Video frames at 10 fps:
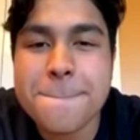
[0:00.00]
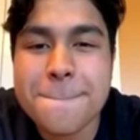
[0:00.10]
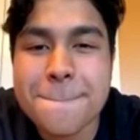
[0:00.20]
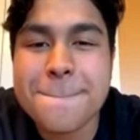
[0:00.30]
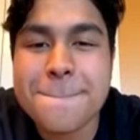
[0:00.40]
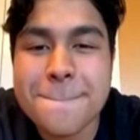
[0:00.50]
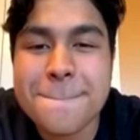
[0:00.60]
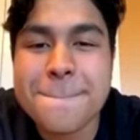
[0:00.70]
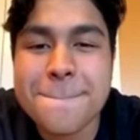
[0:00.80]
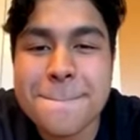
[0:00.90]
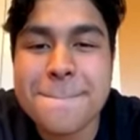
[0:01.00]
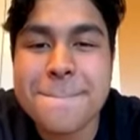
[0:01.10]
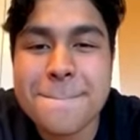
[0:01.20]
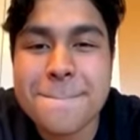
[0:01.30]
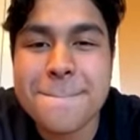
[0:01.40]

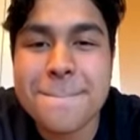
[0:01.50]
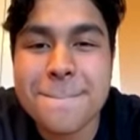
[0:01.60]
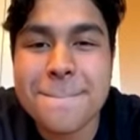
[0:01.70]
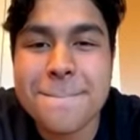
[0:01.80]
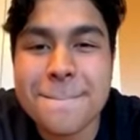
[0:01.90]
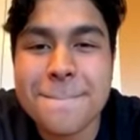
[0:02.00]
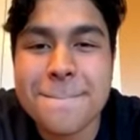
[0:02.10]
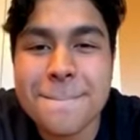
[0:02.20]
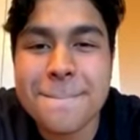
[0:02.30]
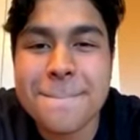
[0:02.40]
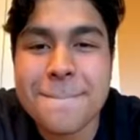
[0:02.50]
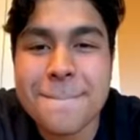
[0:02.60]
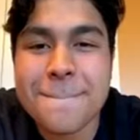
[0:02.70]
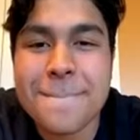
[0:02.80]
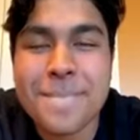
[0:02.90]

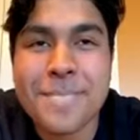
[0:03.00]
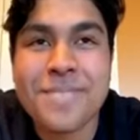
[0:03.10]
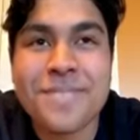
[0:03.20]
[no speech]